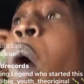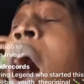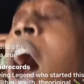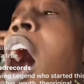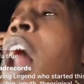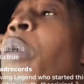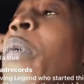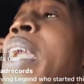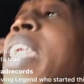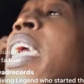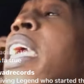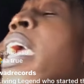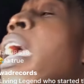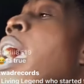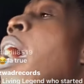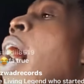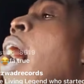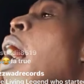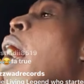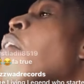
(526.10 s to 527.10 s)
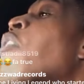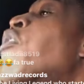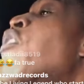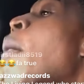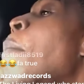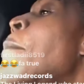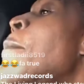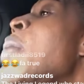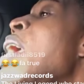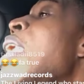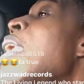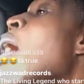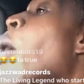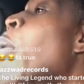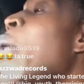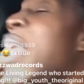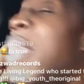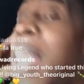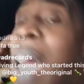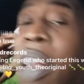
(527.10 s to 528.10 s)
you already
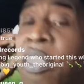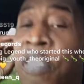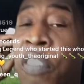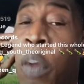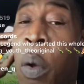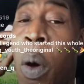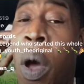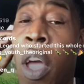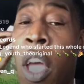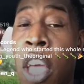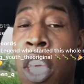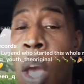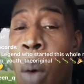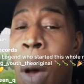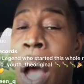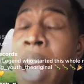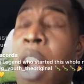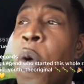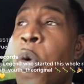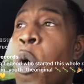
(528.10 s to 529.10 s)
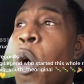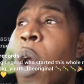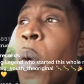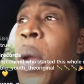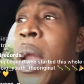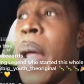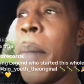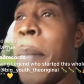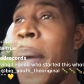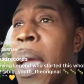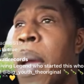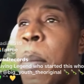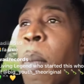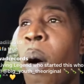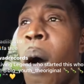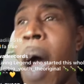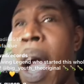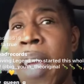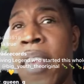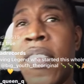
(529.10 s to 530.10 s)
familiar with that flow. You wanna roll with the
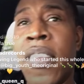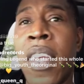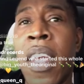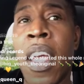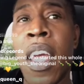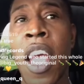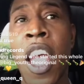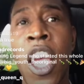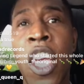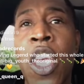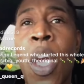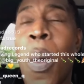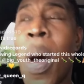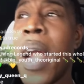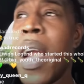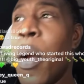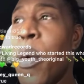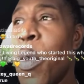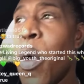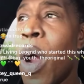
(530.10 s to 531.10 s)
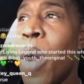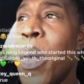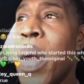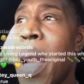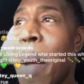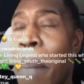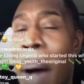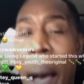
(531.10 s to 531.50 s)
big boys, you wanna roll with